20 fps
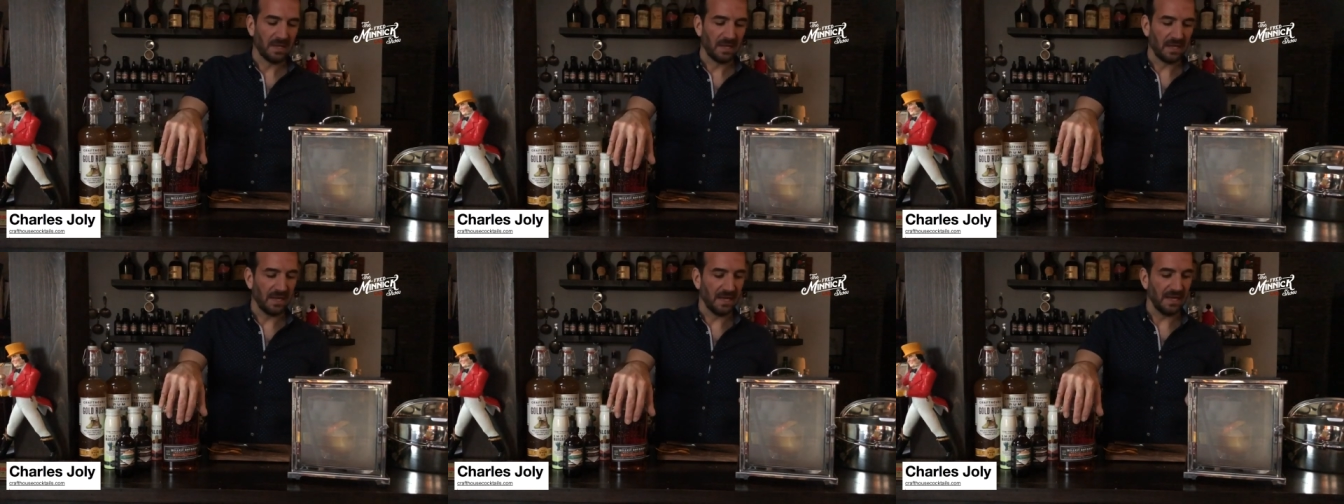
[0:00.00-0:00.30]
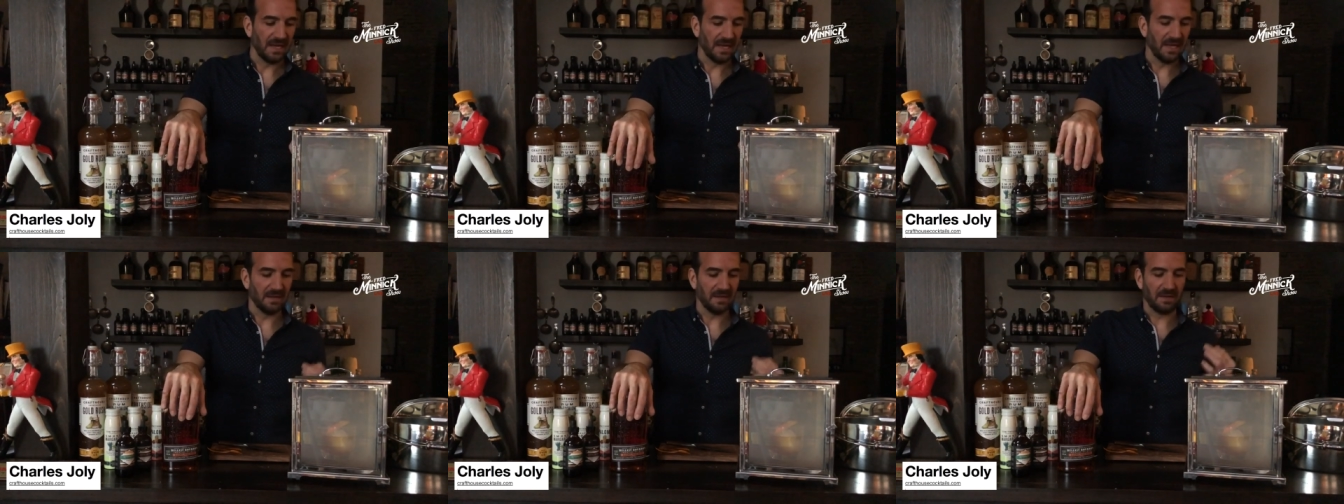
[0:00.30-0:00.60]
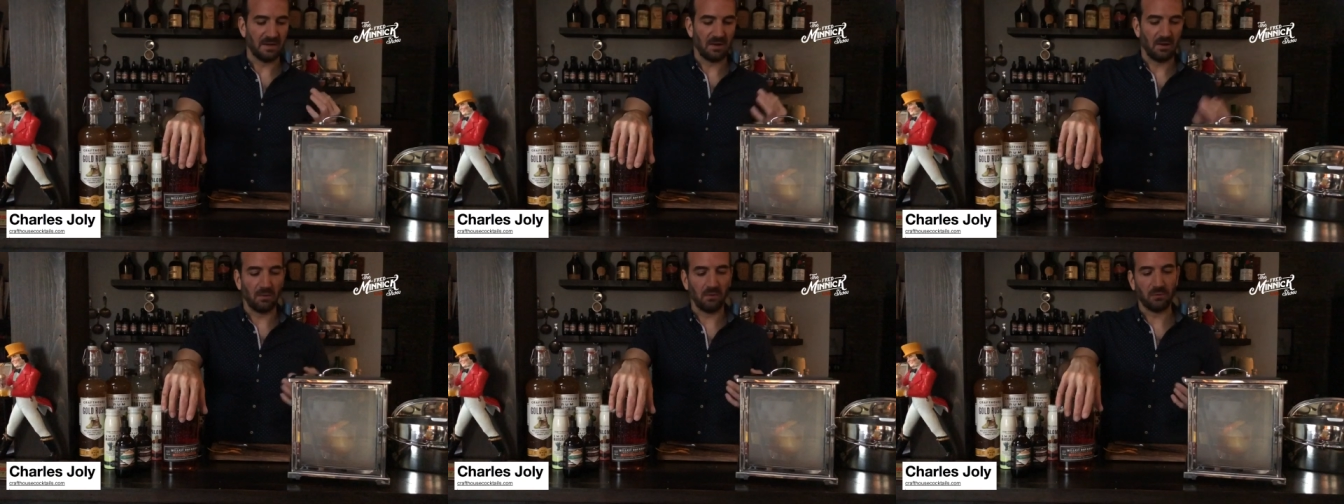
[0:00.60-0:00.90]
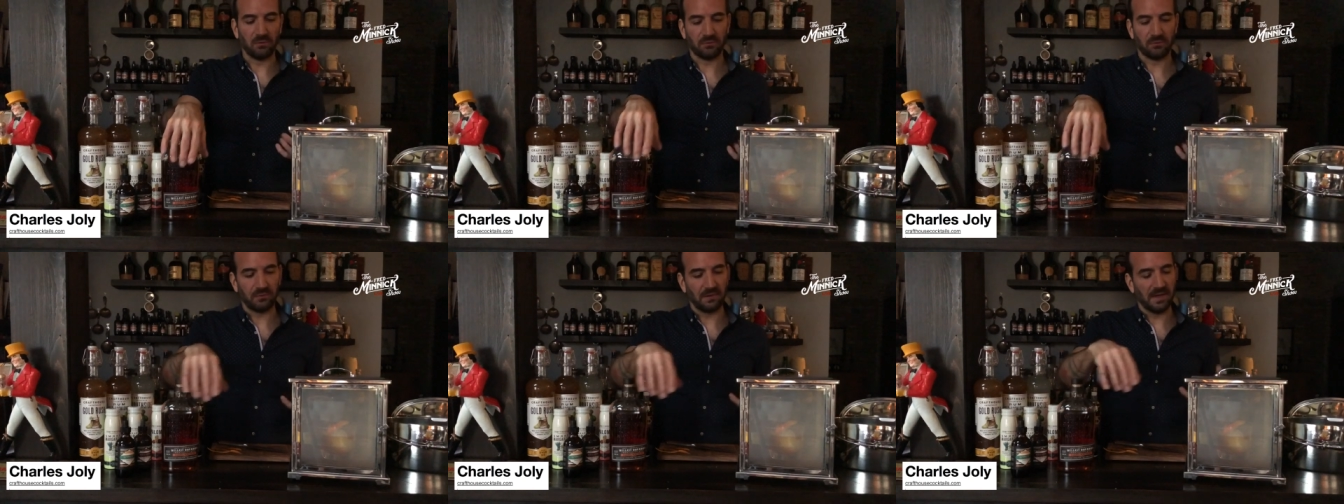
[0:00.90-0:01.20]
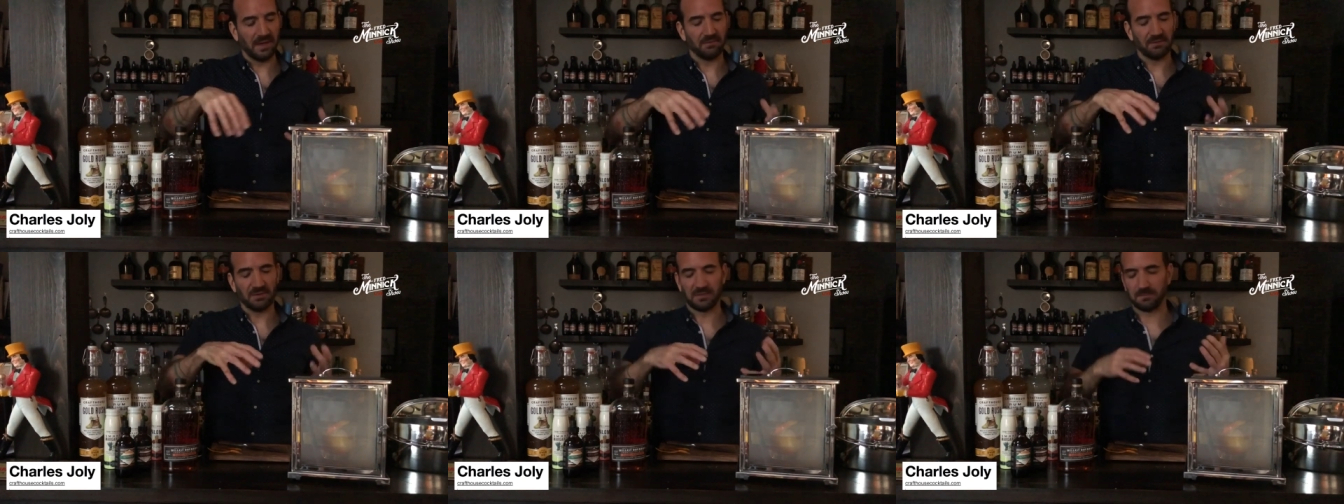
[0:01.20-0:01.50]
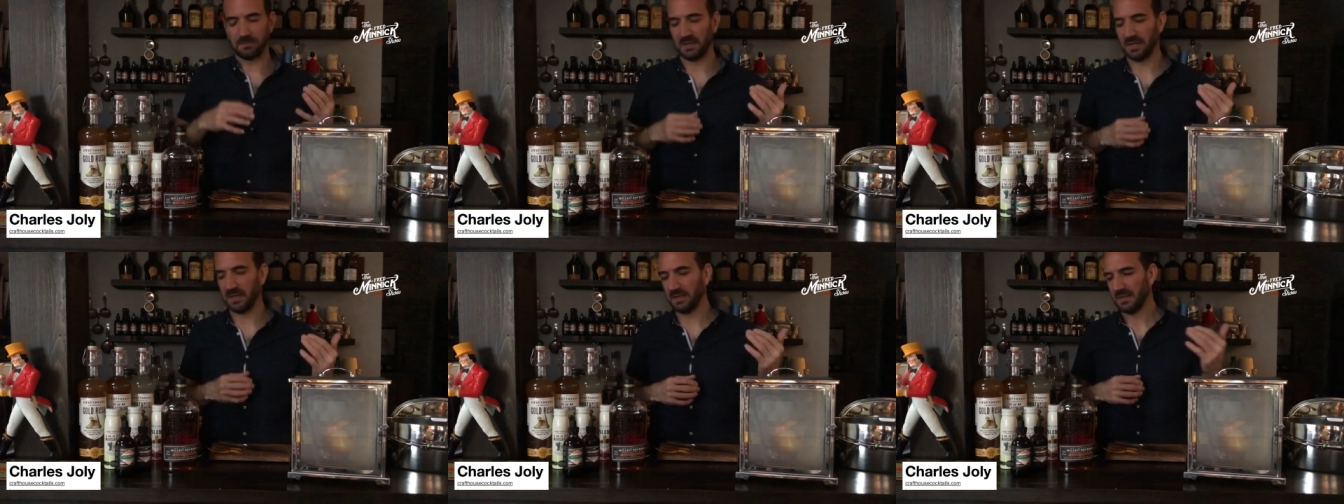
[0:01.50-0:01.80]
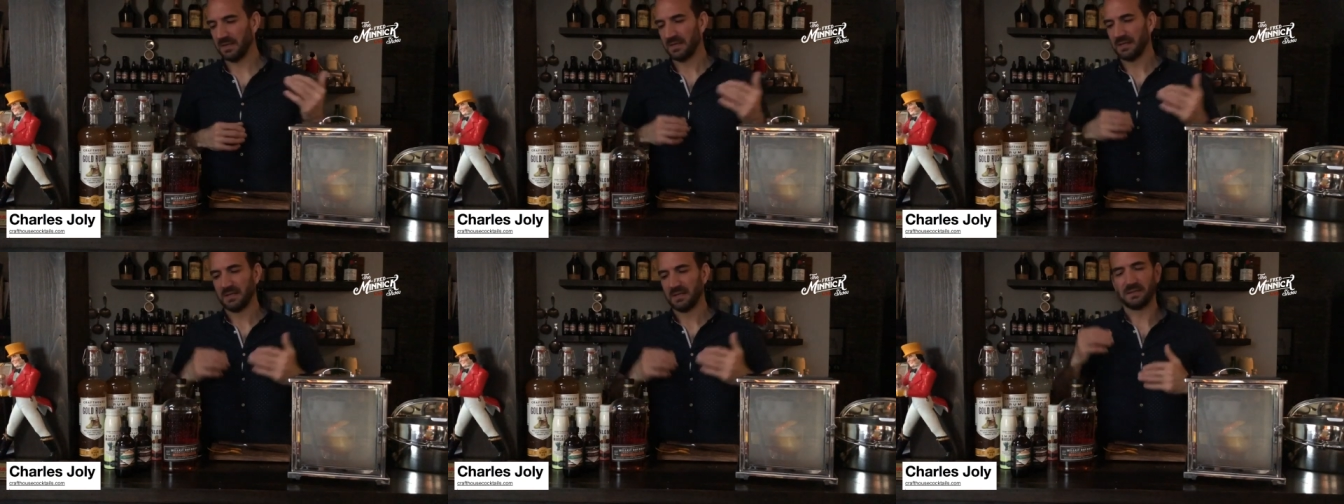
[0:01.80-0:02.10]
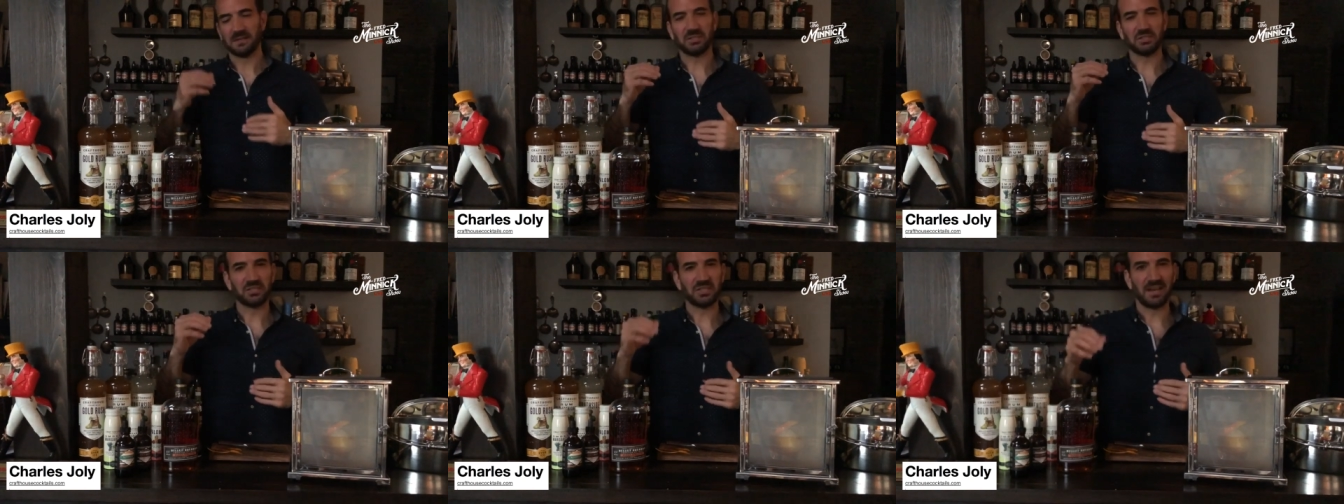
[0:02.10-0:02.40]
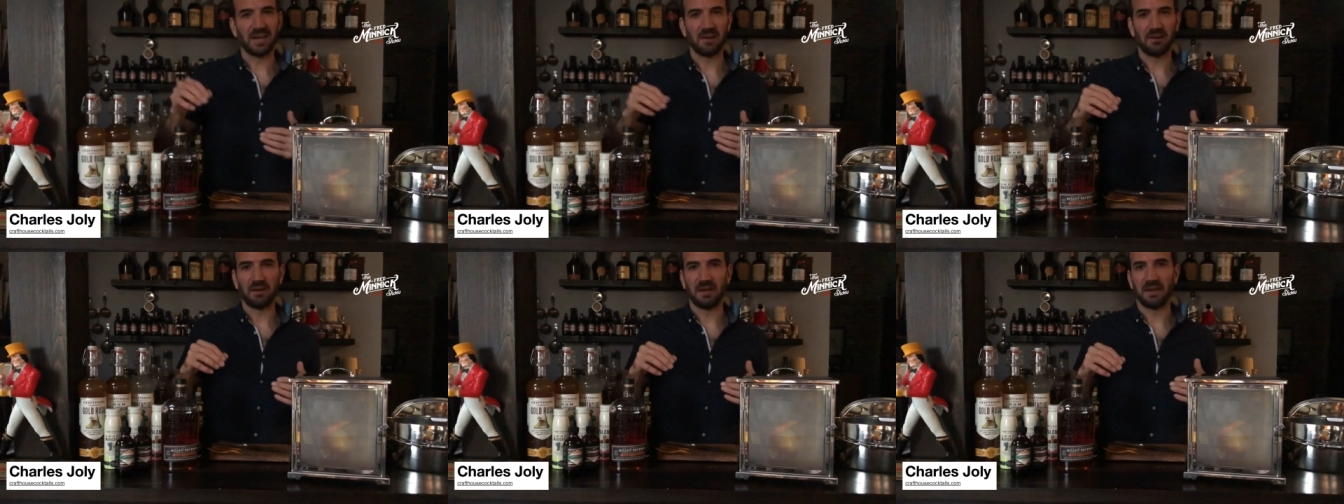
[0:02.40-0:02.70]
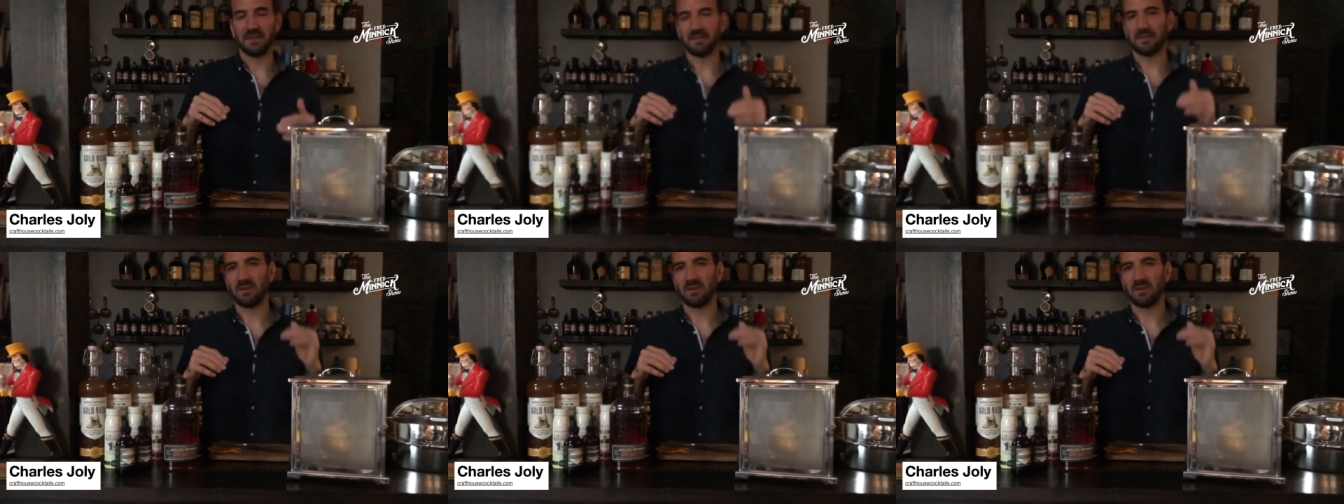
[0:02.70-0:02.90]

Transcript: and all those flavors, but the cherry,